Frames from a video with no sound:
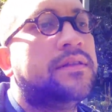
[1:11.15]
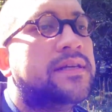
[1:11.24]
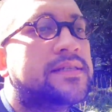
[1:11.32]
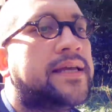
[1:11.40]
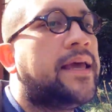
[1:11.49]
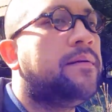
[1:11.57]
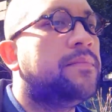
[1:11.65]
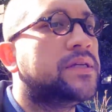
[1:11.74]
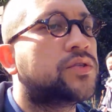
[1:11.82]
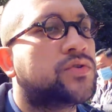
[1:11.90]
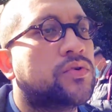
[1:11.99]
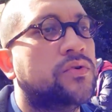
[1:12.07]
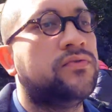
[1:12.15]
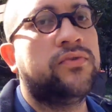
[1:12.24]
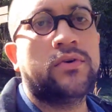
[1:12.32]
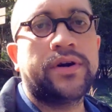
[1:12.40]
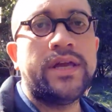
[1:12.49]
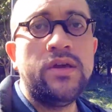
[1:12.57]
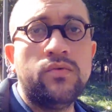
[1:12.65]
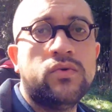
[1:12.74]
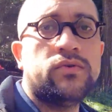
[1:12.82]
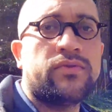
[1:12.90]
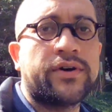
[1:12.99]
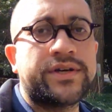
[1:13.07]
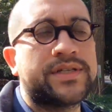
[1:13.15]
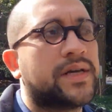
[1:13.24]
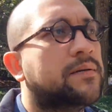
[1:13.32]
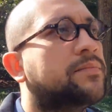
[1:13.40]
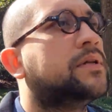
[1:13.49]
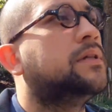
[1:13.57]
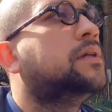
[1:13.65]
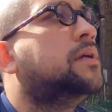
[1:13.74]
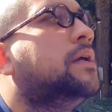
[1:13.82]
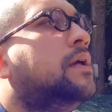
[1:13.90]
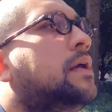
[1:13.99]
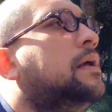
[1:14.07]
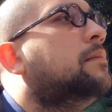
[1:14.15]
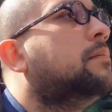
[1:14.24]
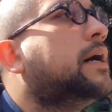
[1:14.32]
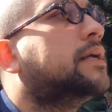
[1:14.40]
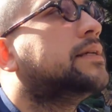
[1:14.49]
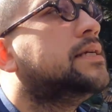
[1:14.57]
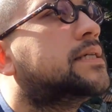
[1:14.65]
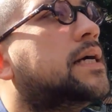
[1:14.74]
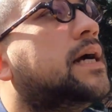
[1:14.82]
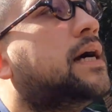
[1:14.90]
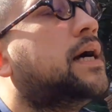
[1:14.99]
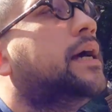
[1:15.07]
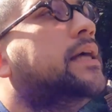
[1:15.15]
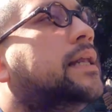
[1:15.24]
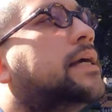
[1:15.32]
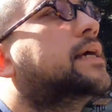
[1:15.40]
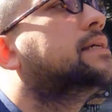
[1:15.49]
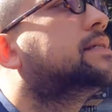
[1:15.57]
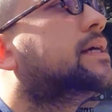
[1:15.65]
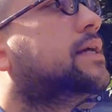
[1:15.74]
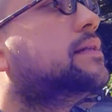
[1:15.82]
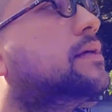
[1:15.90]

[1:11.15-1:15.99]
same is true for Yiwu, for example. But in Shanghai, like I said,